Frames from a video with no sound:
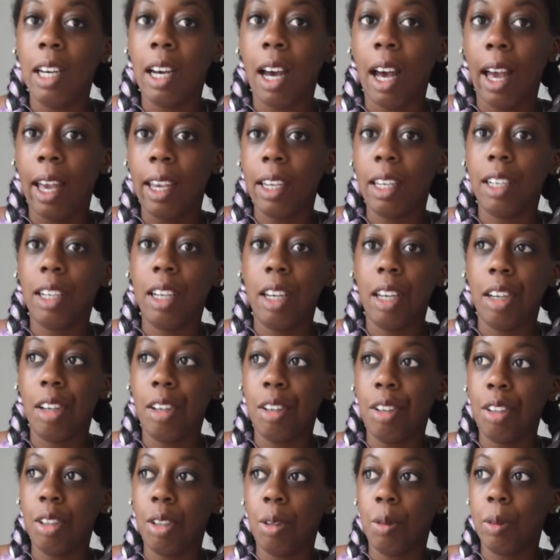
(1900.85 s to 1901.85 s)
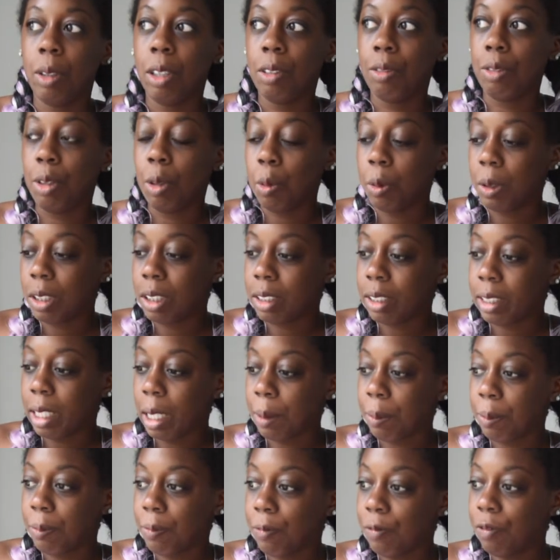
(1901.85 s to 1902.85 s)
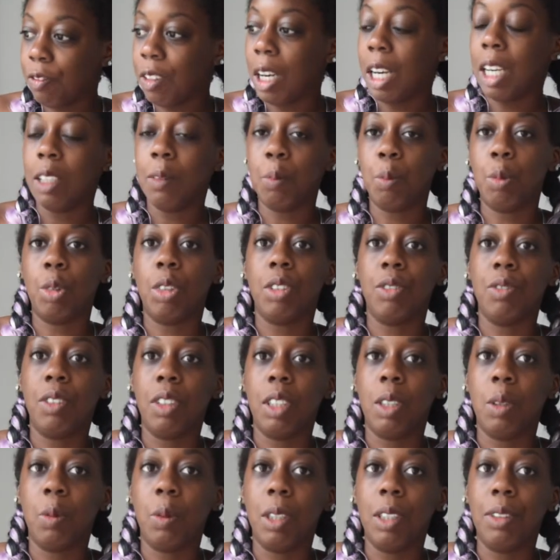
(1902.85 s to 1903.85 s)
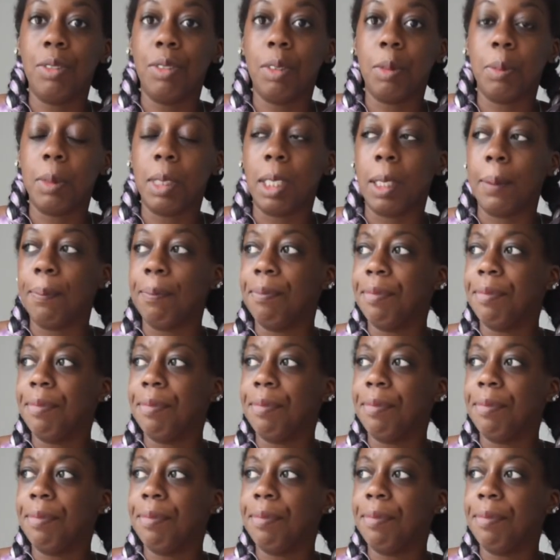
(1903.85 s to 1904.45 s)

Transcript: I could hear you if you would step 5 more feet away from me.